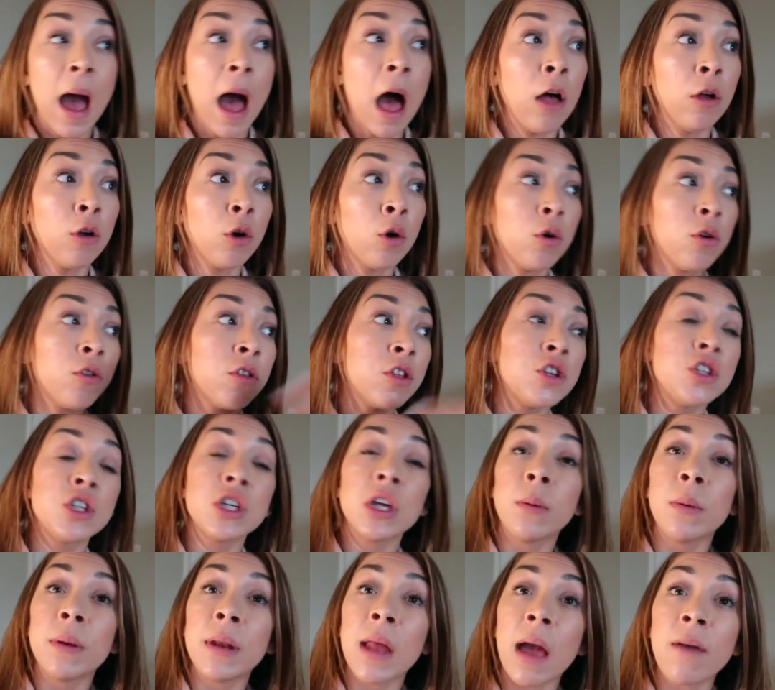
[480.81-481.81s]
I'll go to the
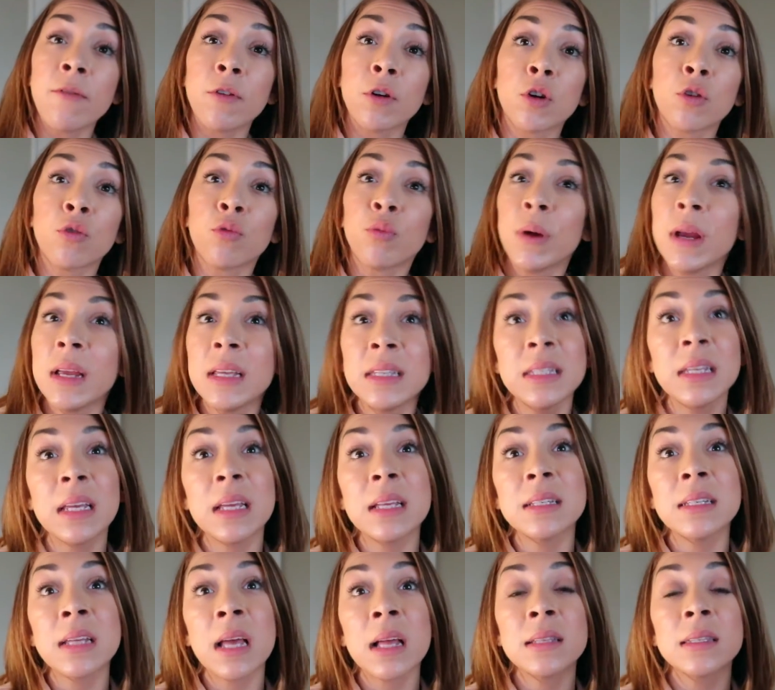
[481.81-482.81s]
gym and have a crazy
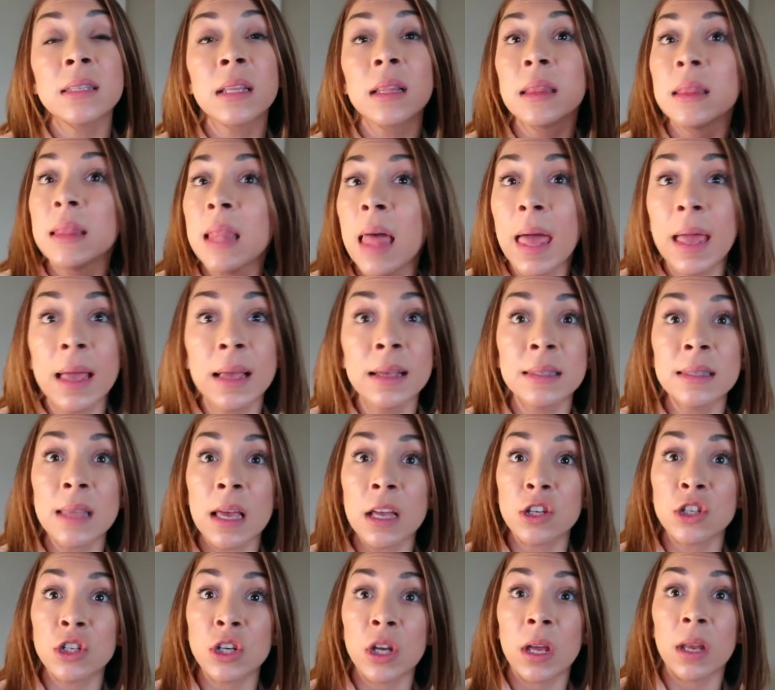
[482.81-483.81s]
intense leg
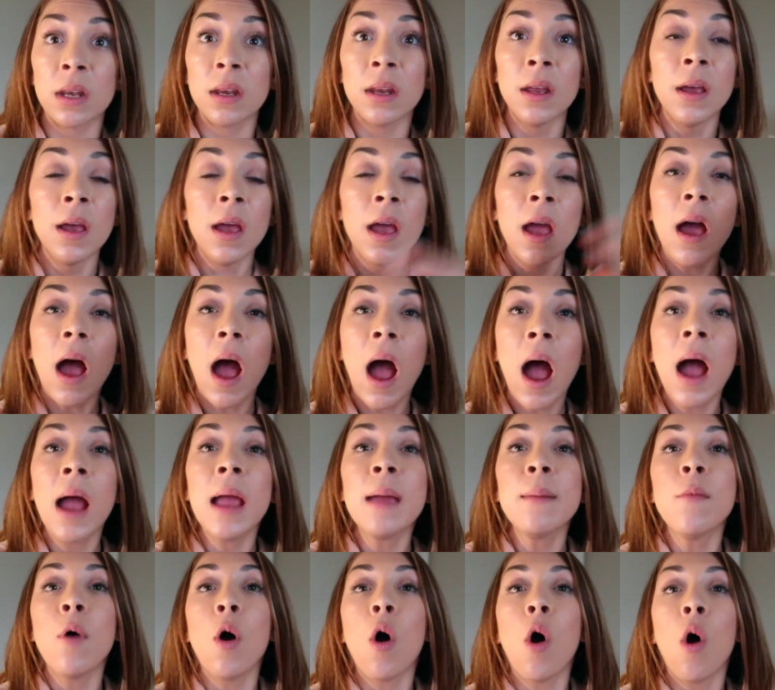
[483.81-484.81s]
session.
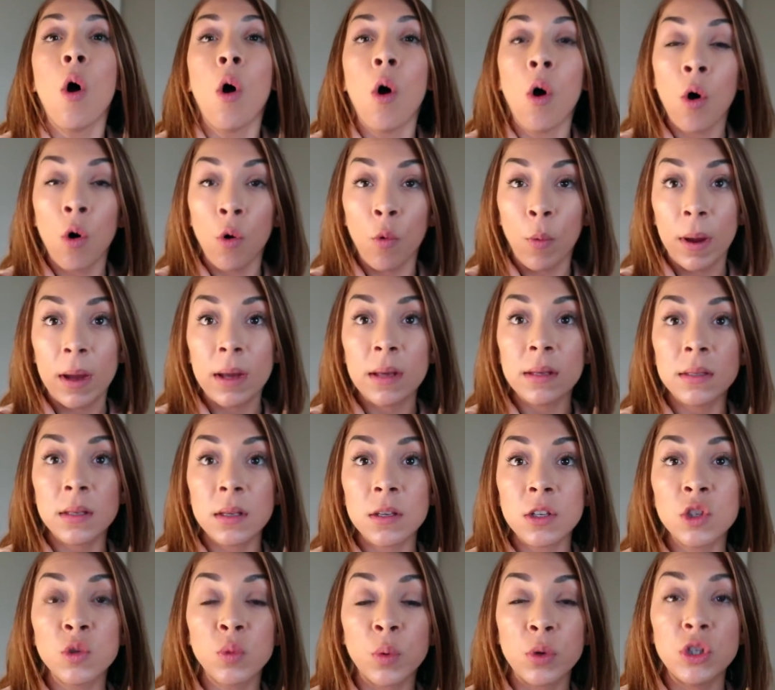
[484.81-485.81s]
I'm always
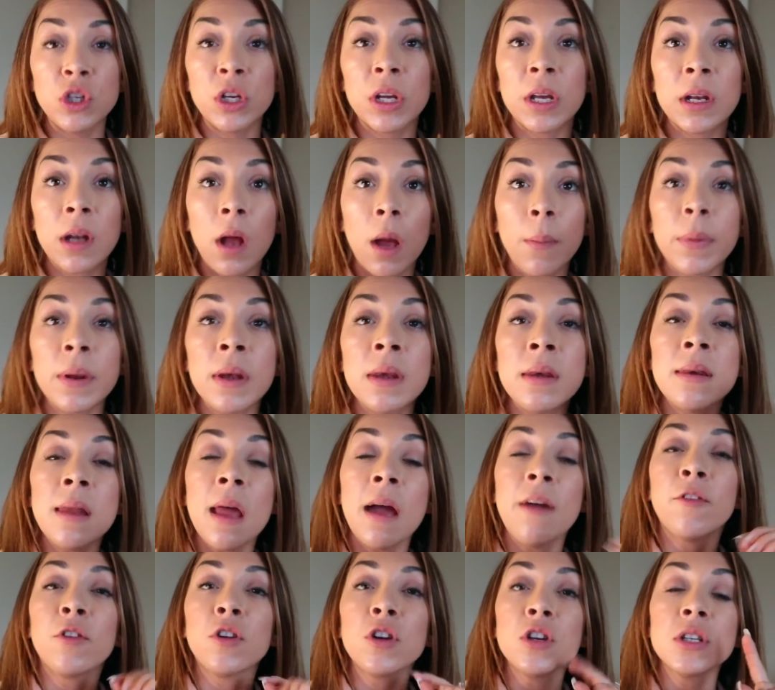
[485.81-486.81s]
switching it up.
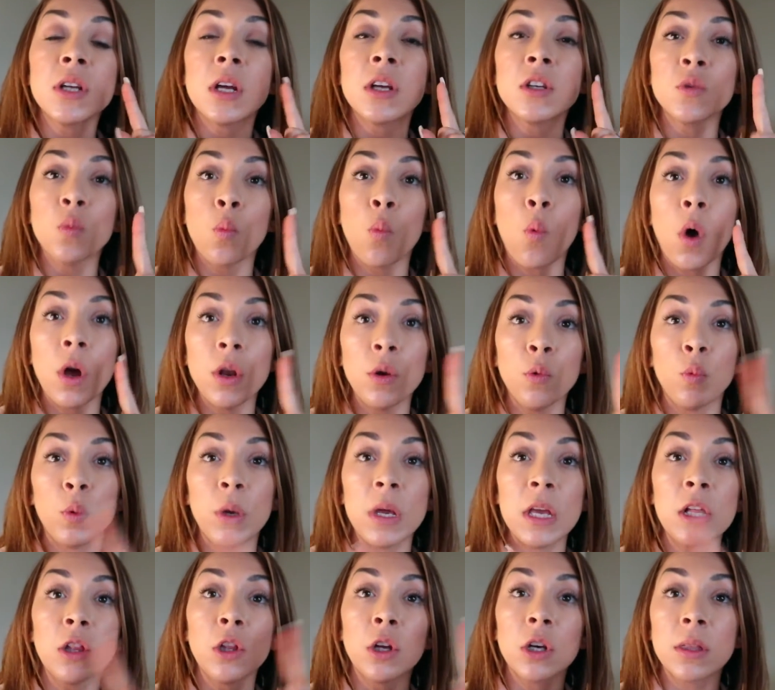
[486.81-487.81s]
Never does one
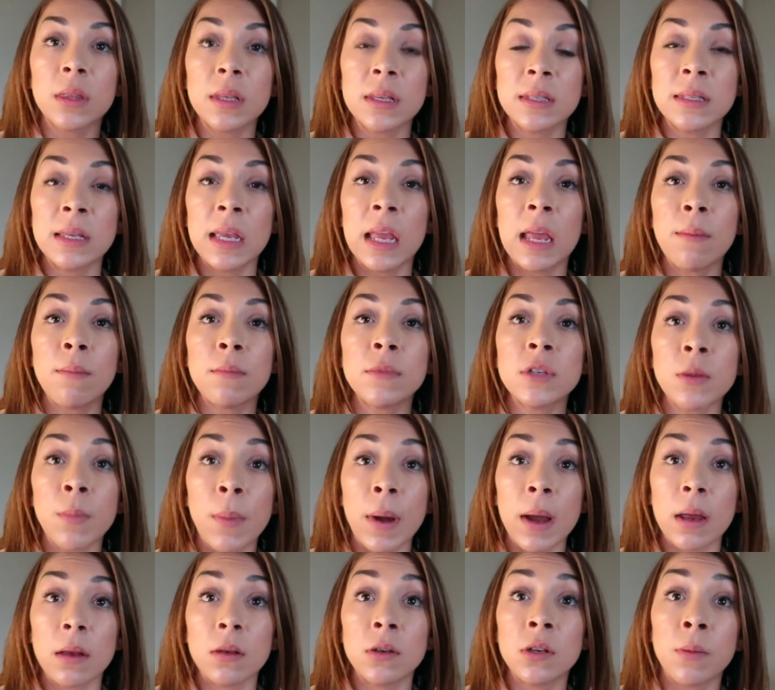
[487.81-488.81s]
week look the same to
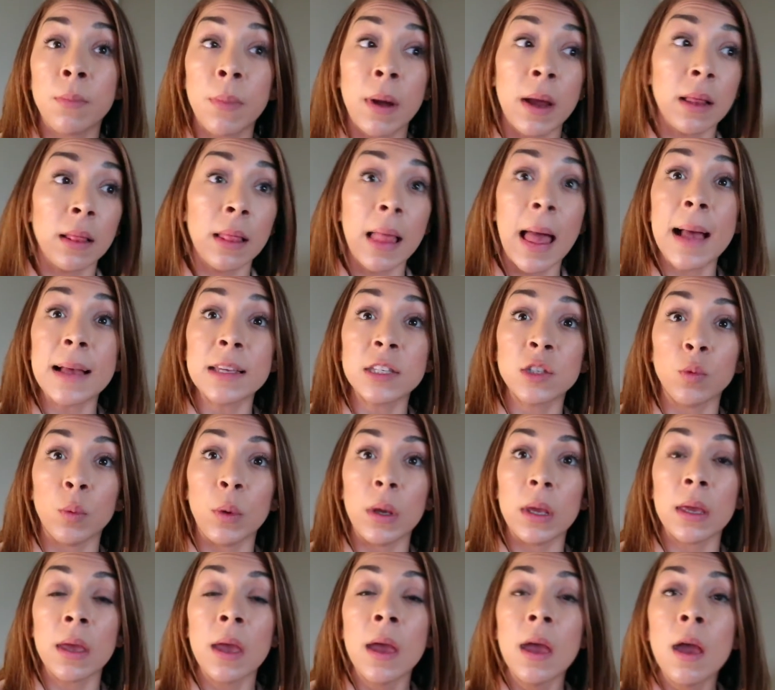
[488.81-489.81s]
my to my last
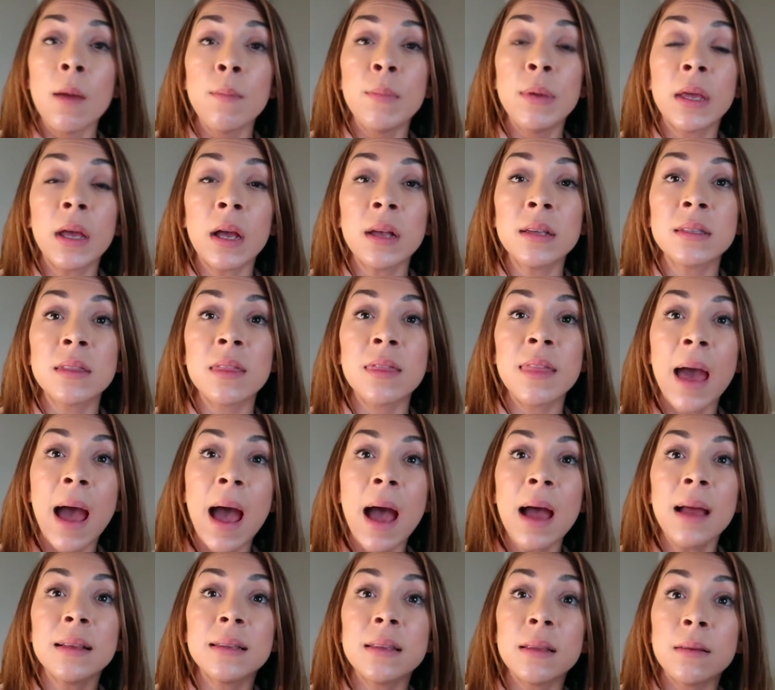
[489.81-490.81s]
week because
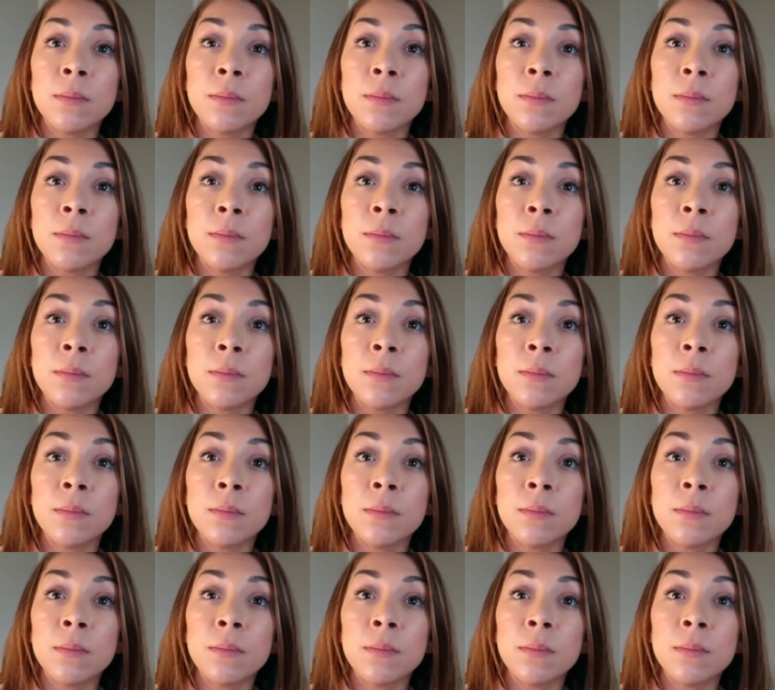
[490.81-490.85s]
that